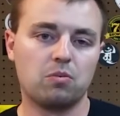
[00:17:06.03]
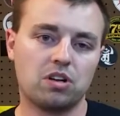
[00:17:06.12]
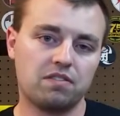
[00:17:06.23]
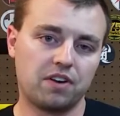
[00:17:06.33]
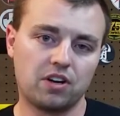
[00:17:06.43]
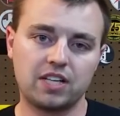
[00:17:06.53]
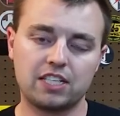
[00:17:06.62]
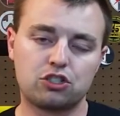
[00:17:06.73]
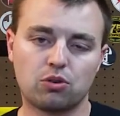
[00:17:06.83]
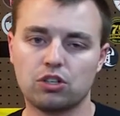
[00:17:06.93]
one of the very
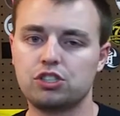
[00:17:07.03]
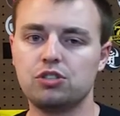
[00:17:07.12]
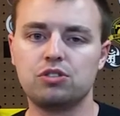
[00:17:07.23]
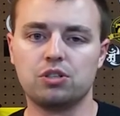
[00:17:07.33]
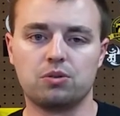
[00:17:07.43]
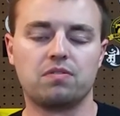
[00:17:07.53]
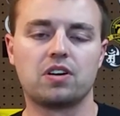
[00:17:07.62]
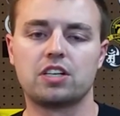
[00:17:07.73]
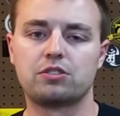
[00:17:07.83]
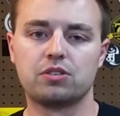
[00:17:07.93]
last drills you do, the
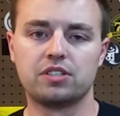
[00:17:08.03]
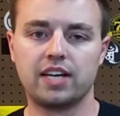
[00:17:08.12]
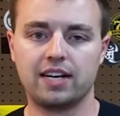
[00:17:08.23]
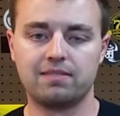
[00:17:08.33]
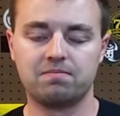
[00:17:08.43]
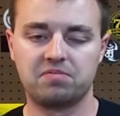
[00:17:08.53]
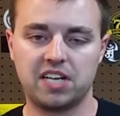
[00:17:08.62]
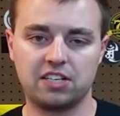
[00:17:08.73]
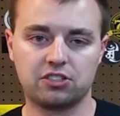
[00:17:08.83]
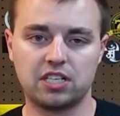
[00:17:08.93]
very last drill of the day,
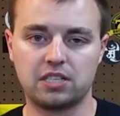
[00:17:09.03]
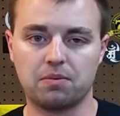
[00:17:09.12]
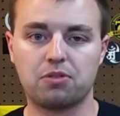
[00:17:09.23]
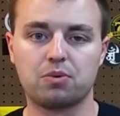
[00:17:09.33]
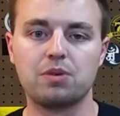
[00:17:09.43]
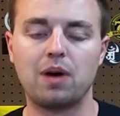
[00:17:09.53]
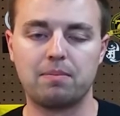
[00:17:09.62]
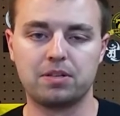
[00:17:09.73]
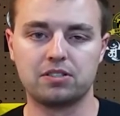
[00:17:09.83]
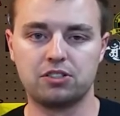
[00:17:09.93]
Daniel sets up 3
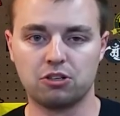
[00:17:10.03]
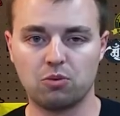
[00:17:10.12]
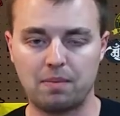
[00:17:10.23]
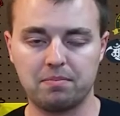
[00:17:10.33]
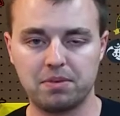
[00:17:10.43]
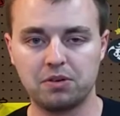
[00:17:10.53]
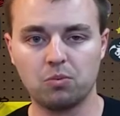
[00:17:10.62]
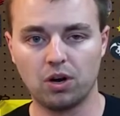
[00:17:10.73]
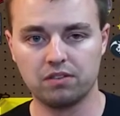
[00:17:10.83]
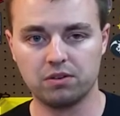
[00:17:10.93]
weapons, your weapon
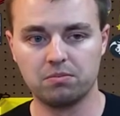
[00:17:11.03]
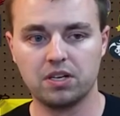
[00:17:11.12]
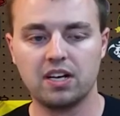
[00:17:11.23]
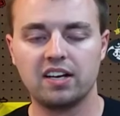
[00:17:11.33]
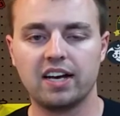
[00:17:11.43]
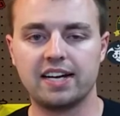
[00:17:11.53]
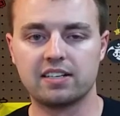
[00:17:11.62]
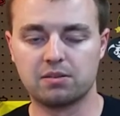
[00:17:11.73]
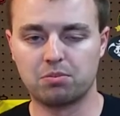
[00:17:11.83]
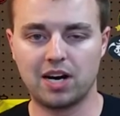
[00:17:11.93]
being one of them, and he
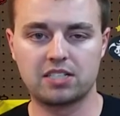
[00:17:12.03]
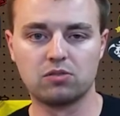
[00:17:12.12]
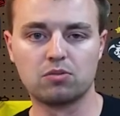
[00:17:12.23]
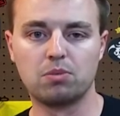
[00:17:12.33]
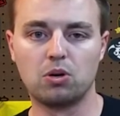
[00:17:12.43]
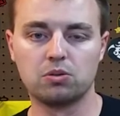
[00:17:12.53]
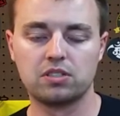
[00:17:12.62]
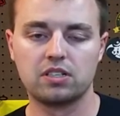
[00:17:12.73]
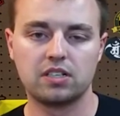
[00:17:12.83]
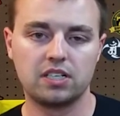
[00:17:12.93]
does a brass over
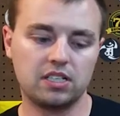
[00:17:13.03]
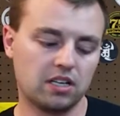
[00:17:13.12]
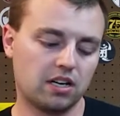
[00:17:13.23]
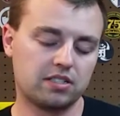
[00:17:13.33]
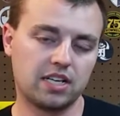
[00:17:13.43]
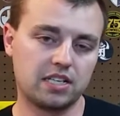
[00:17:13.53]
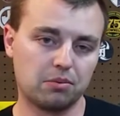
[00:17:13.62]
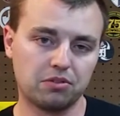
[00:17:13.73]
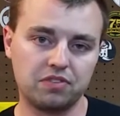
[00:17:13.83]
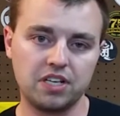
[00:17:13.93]
bolt, he does a
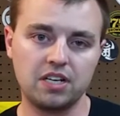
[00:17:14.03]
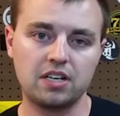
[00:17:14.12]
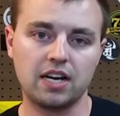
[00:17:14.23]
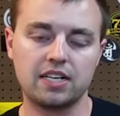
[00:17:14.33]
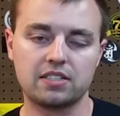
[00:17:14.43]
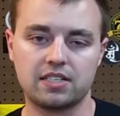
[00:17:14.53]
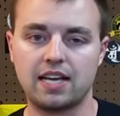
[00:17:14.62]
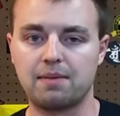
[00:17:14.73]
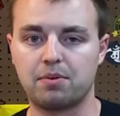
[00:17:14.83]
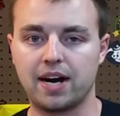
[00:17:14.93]
double feed, and he does a
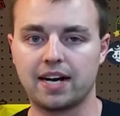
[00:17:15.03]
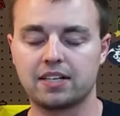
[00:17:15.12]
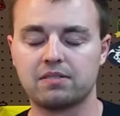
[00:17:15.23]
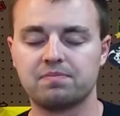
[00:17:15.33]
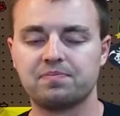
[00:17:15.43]
tap rack.